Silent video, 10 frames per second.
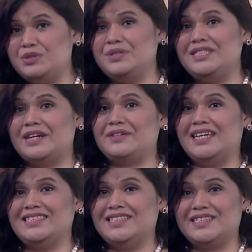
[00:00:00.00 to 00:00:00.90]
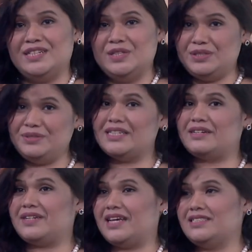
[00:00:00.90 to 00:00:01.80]
to decentralization to
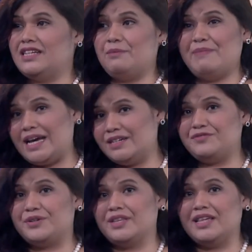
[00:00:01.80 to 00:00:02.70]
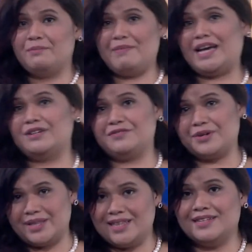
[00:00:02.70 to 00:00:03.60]
centralized, back and forth, back and
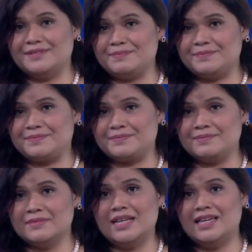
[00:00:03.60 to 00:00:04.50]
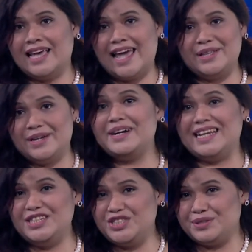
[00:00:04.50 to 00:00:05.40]
forth. And there
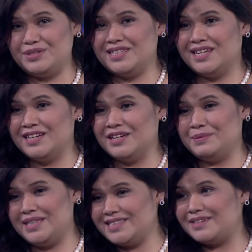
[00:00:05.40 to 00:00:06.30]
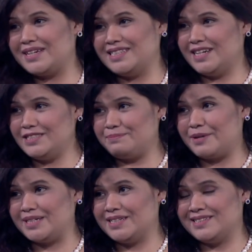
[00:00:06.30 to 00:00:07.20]
are issues with the centralization
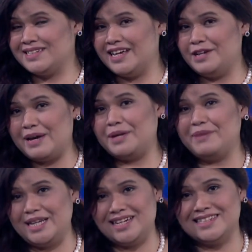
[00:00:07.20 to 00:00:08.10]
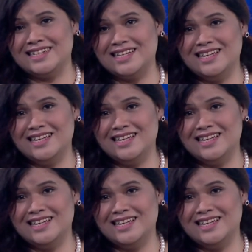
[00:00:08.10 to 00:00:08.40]
part, in my opinion.